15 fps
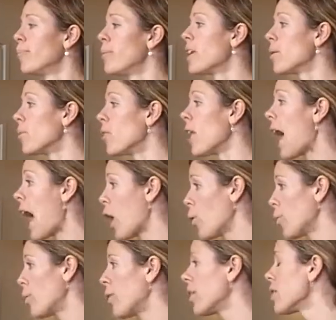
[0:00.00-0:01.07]
minimal
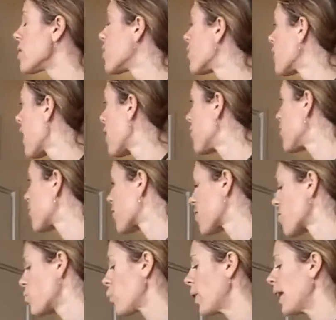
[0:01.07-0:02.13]
output for that
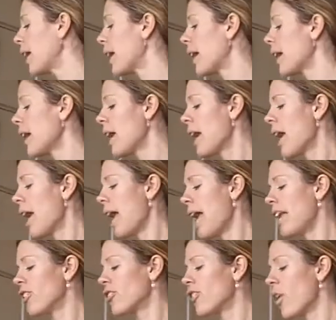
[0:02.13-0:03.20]
first week,
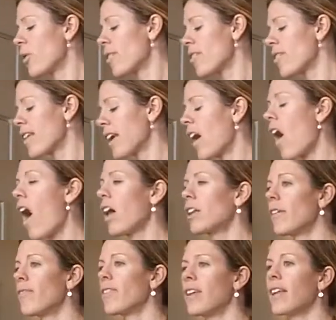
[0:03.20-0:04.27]
and you're noticing
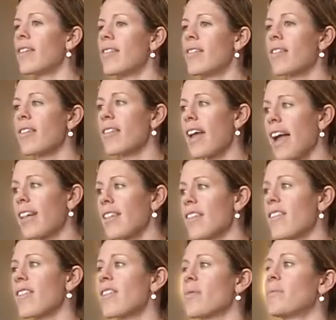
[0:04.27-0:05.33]
all of these signs
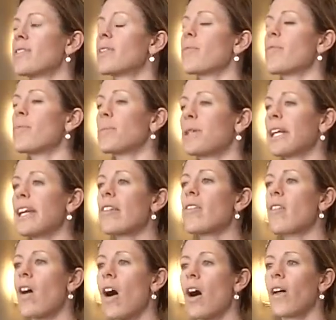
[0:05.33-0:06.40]
and symptoms,
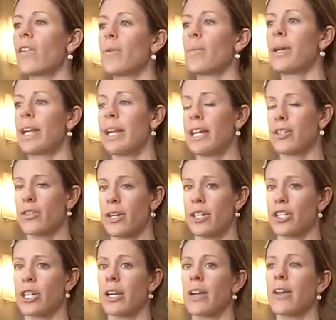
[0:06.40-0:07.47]
please call the
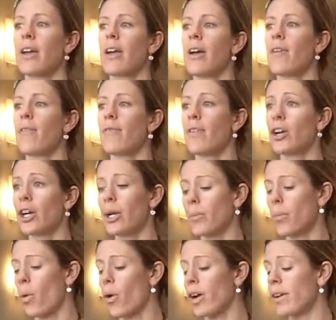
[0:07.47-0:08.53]
pediatrician. Very
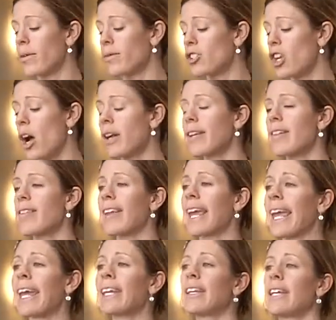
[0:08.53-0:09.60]
important. Jaundice
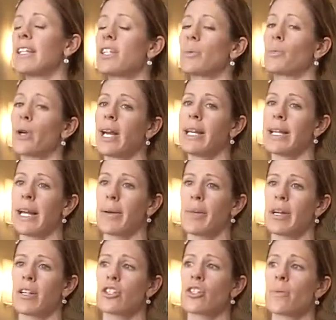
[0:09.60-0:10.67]
can lead to brain
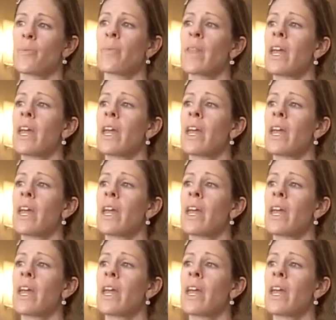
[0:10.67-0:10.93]
damage.